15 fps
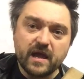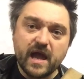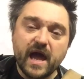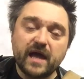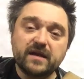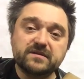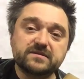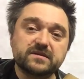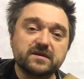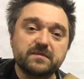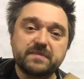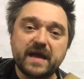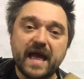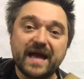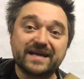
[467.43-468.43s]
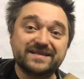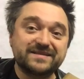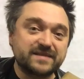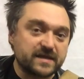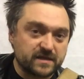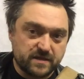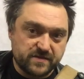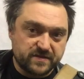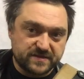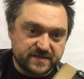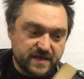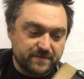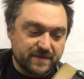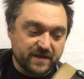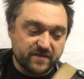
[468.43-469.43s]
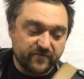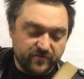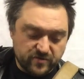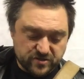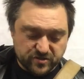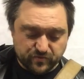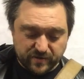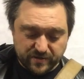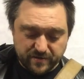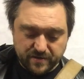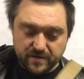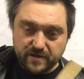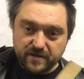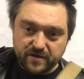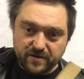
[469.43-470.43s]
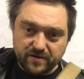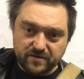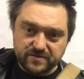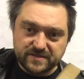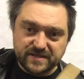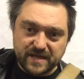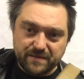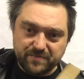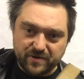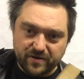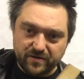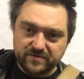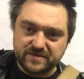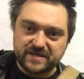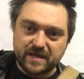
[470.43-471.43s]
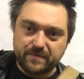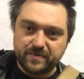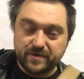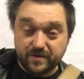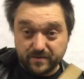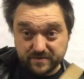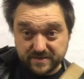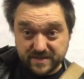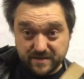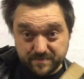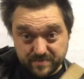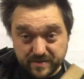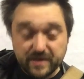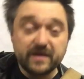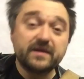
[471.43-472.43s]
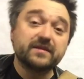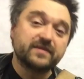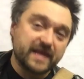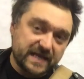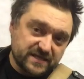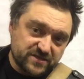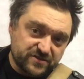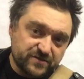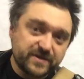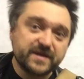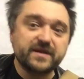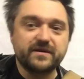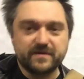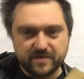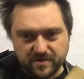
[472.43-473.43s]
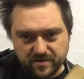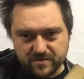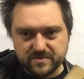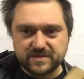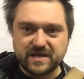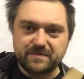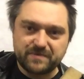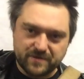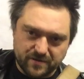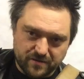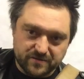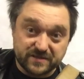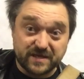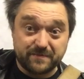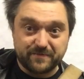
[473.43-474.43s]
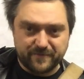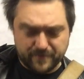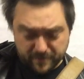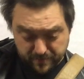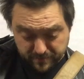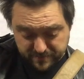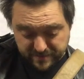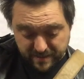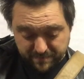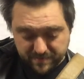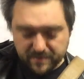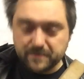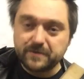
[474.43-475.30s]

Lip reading: And it's gonna be exactly the same like the first one. Whole step, whole step, whole step. Next string, whole step, whole step, whole step.